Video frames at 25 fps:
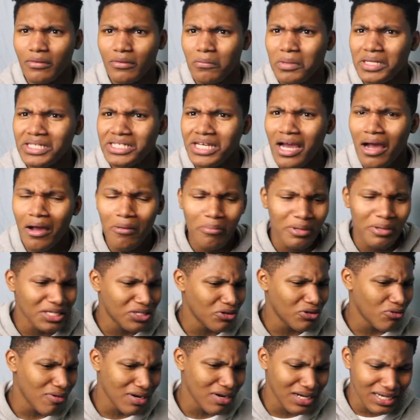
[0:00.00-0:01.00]
What y'all be
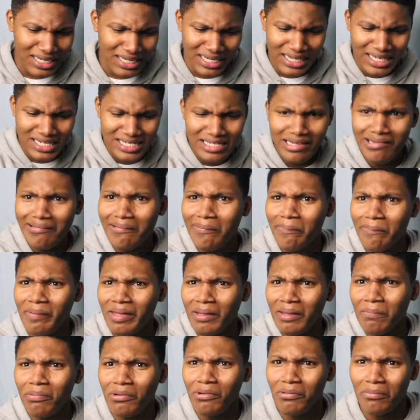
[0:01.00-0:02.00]
doing to these little
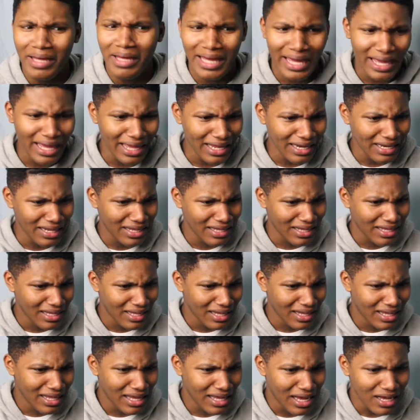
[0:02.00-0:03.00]
people, man?
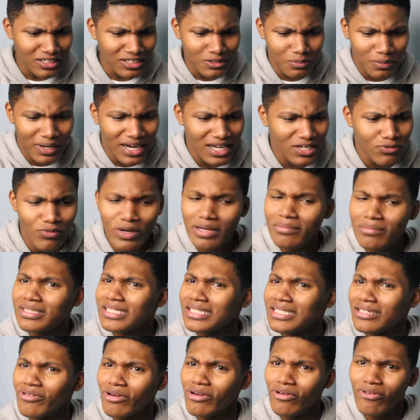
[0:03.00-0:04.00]
I'm surprised Ray
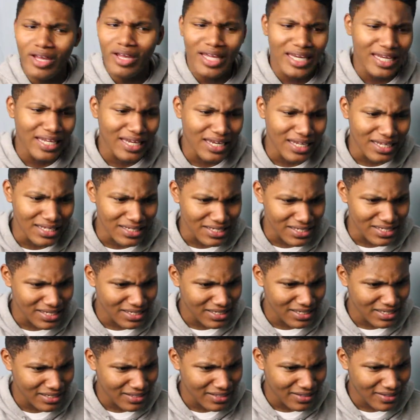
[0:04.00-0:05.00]
Stereo ain't in this.